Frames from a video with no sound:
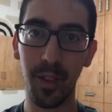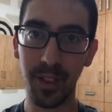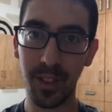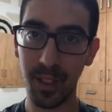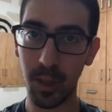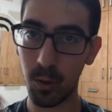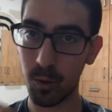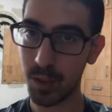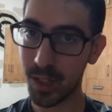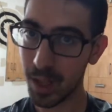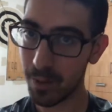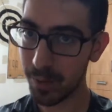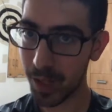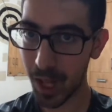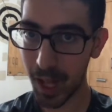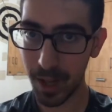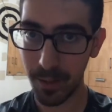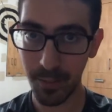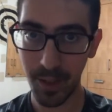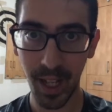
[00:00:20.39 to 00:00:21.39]
so
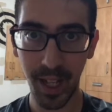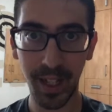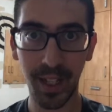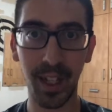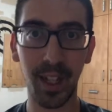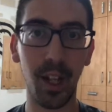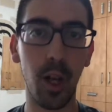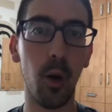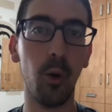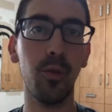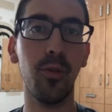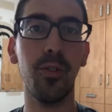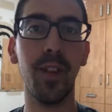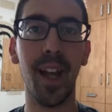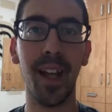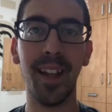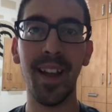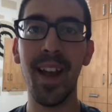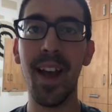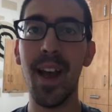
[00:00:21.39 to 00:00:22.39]
sometimes I can go to
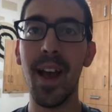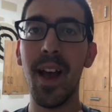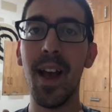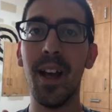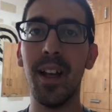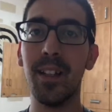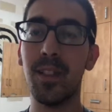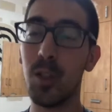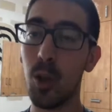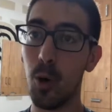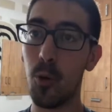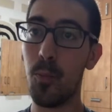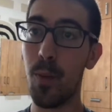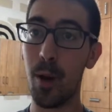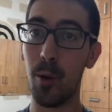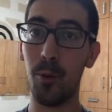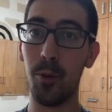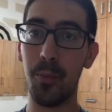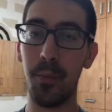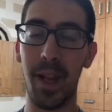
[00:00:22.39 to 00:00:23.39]
that. So
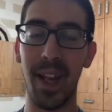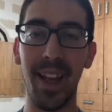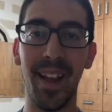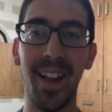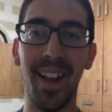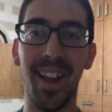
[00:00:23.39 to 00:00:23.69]
bear with me.